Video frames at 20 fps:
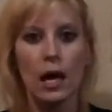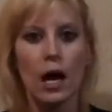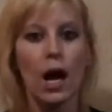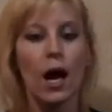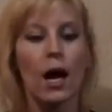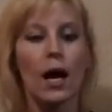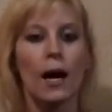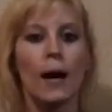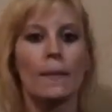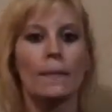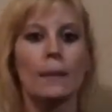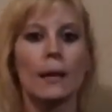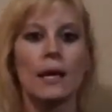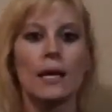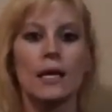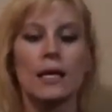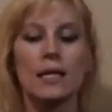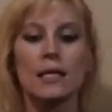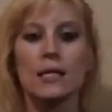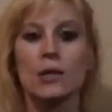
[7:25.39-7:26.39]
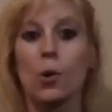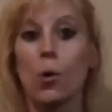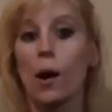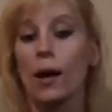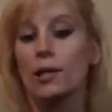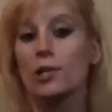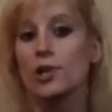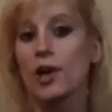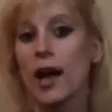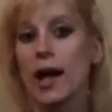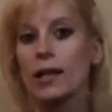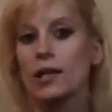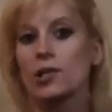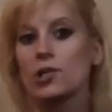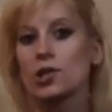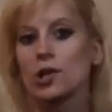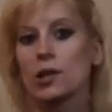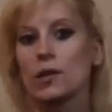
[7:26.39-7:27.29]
and it is quite challenging.